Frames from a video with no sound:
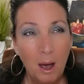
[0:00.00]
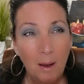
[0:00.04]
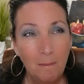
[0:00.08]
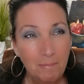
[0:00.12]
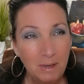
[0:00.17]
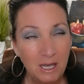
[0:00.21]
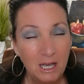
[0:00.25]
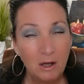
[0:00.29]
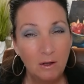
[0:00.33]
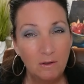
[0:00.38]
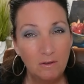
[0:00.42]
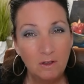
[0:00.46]

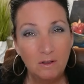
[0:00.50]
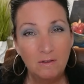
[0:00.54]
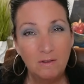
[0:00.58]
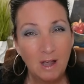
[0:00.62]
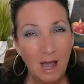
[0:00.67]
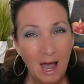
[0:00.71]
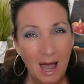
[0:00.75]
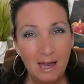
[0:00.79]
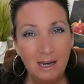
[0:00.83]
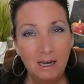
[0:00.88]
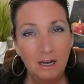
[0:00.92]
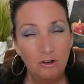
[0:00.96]
because it's
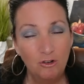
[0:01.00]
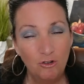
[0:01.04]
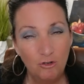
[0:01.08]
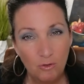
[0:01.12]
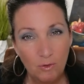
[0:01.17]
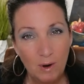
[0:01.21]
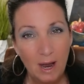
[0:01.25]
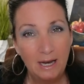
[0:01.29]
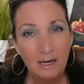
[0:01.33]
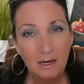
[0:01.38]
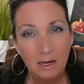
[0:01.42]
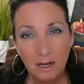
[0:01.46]
kind of
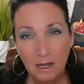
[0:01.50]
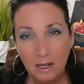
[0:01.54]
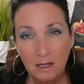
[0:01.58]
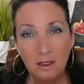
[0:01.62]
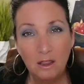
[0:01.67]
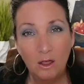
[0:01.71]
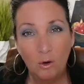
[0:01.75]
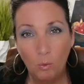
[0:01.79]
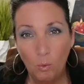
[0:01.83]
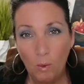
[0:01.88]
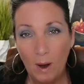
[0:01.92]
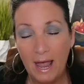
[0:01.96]
trending
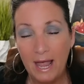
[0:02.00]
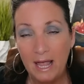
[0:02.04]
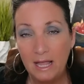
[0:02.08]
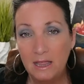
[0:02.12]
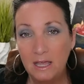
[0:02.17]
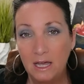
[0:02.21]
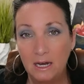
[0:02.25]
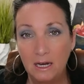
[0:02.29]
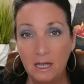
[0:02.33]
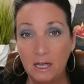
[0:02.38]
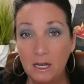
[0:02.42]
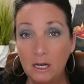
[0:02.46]
the way
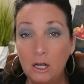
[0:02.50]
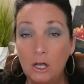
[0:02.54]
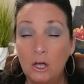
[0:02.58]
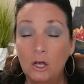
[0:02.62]
that it